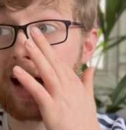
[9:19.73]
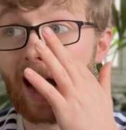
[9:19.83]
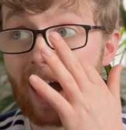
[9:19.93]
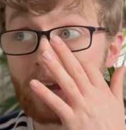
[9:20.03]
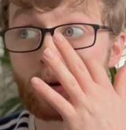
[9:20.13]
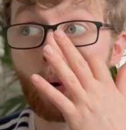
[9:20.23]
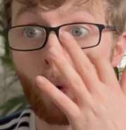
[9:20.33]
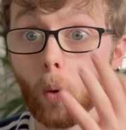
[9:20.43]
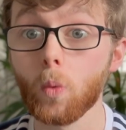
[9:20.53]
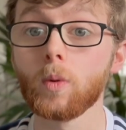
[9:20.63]
I
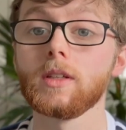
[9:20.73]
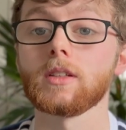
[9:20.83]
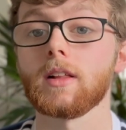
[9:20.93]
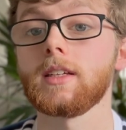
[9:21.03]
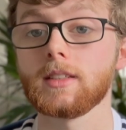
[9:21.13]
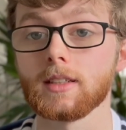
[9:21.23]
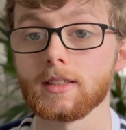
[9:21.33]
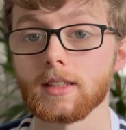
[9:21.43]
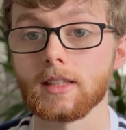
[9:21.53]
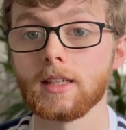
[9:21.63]
always like to
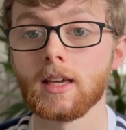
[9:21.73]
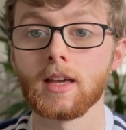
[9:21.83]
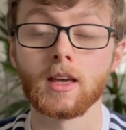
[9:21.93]
see